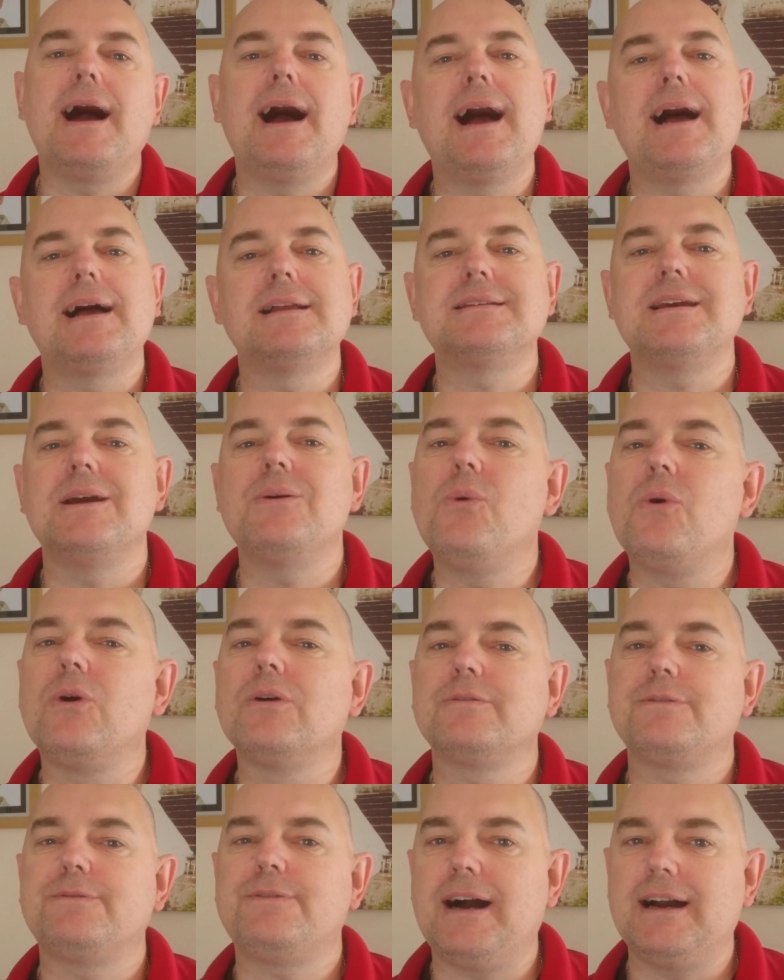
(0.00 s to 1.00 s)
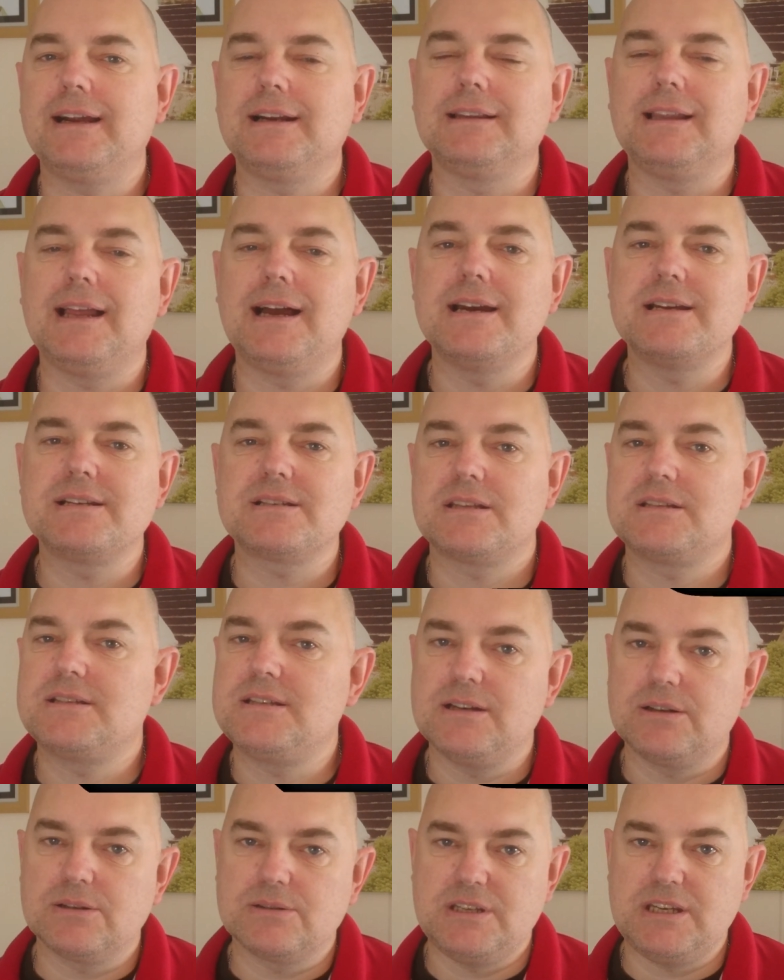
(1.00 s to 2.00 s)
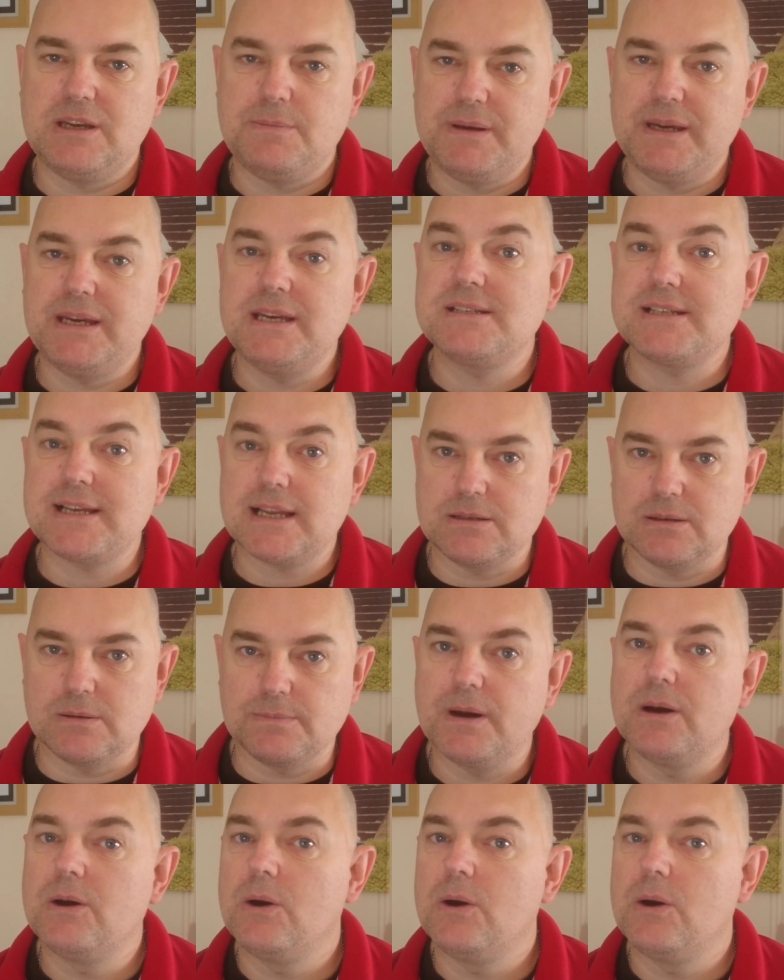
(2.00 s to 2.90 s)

and it won't finalize the TOTP setup.